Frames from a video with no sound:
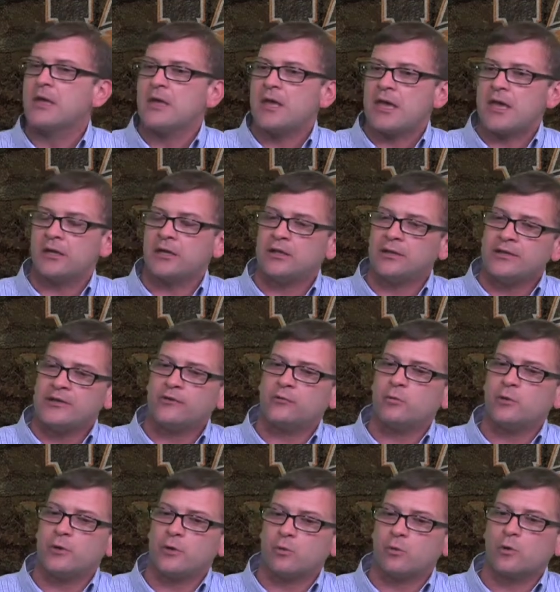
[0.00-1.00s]
And at least
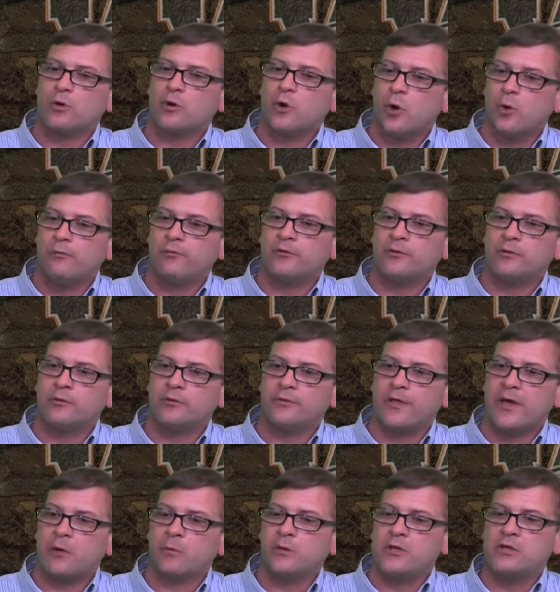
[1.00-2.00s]
we're, we're hopeful
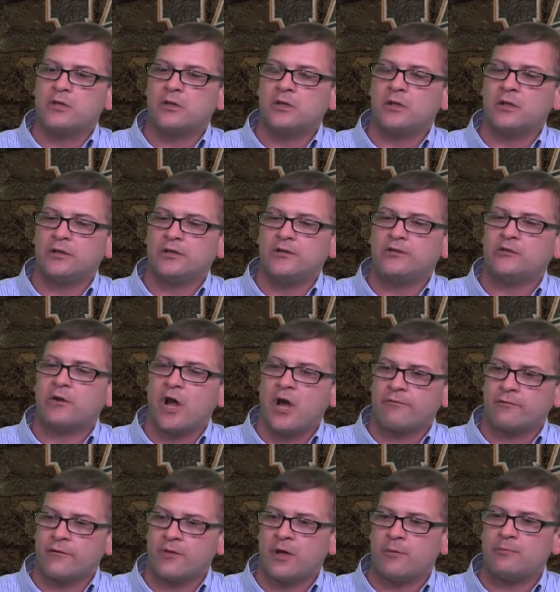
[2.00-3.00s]
that we can at least
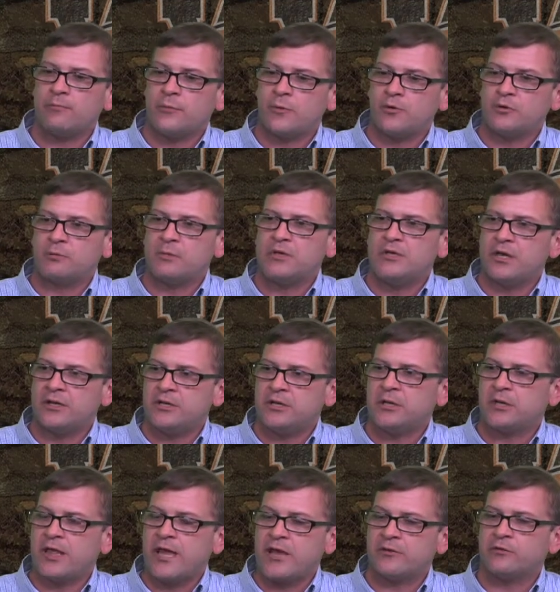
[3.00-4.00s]
offer them those beginning
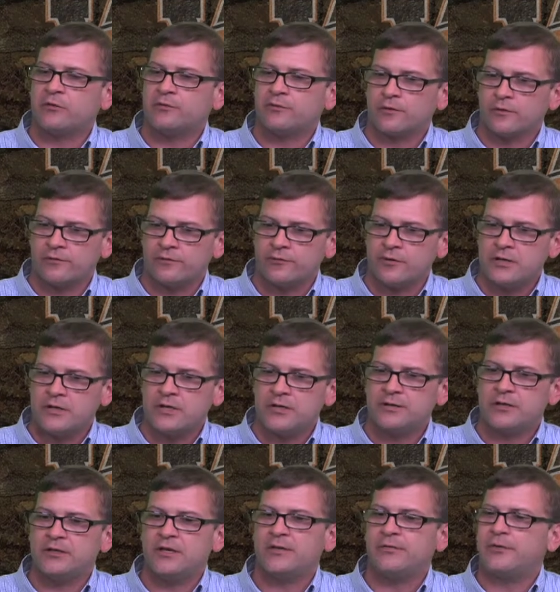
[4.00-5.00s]
classes for free
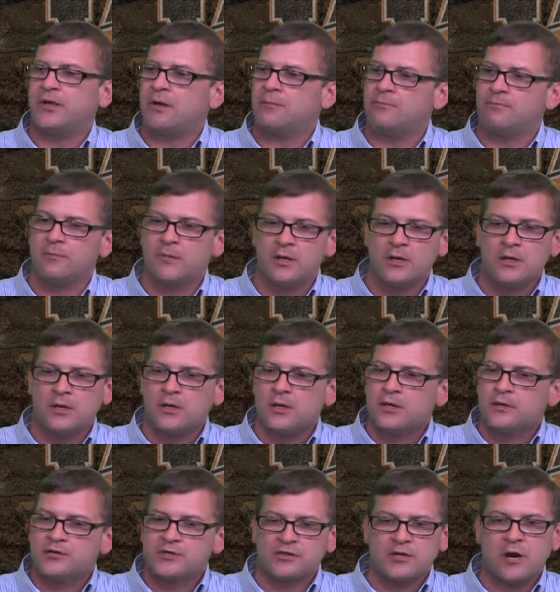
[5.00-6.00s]
to get them
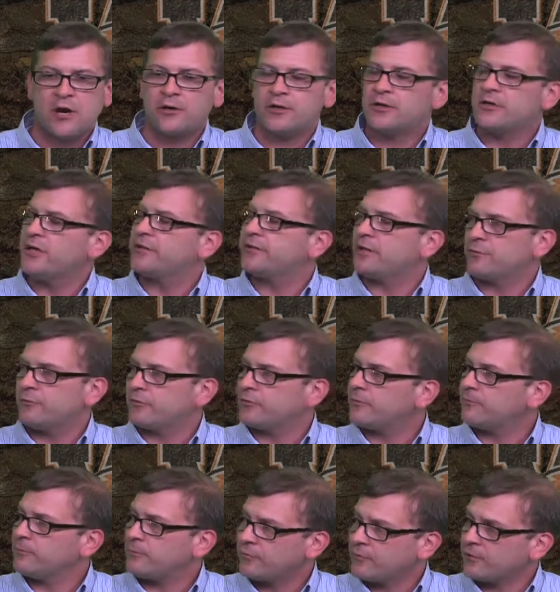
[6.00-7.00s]
started, get them
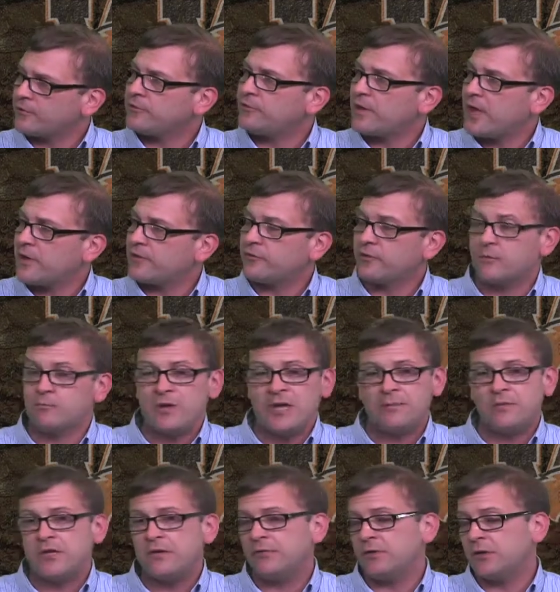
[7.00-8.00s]
some success, and
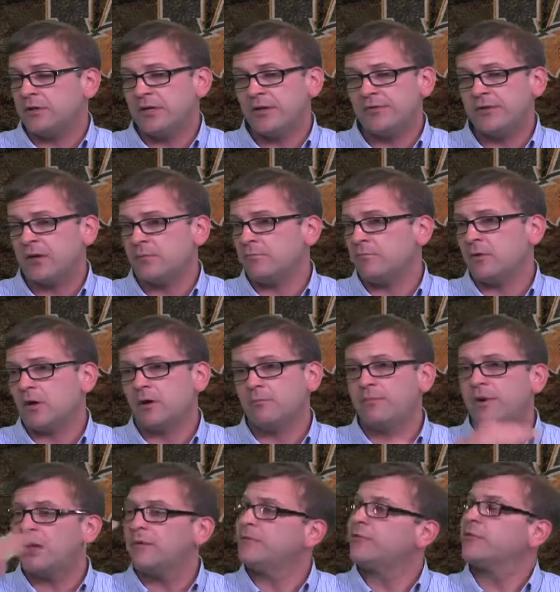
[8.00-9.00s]
maybe even get them
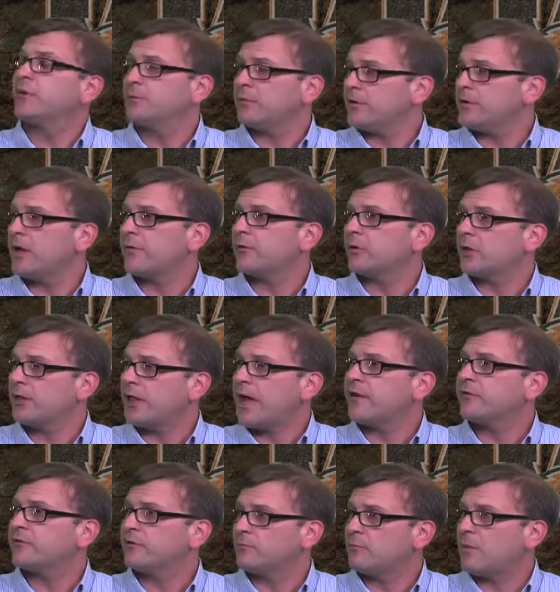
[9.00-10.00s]
above some of the other
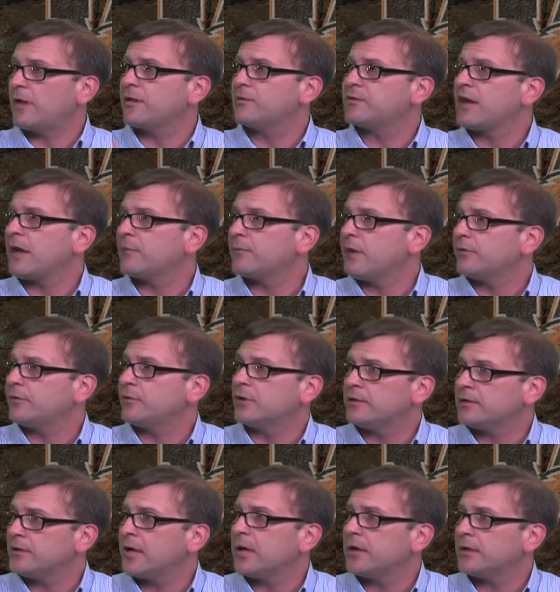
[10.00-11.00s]
classes by the time that they're
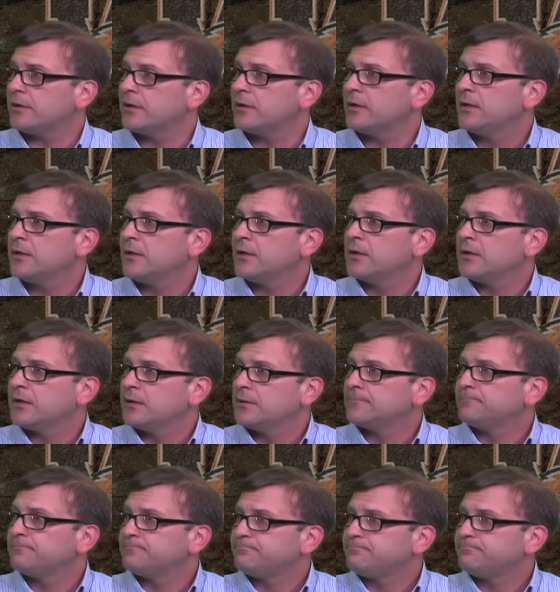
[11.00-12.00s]
done.
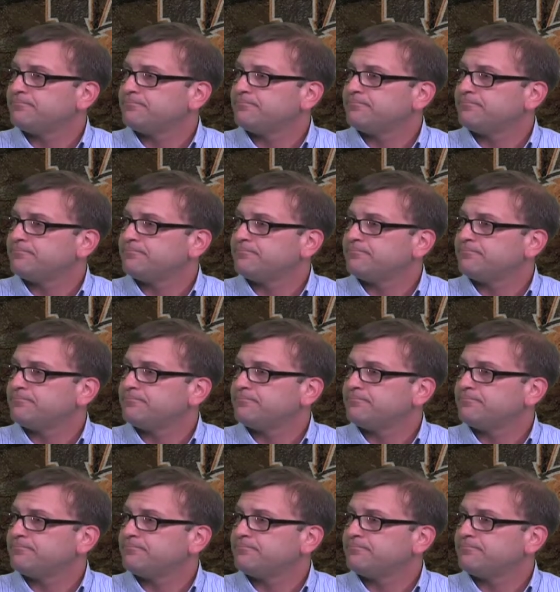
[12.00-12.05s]
Okay.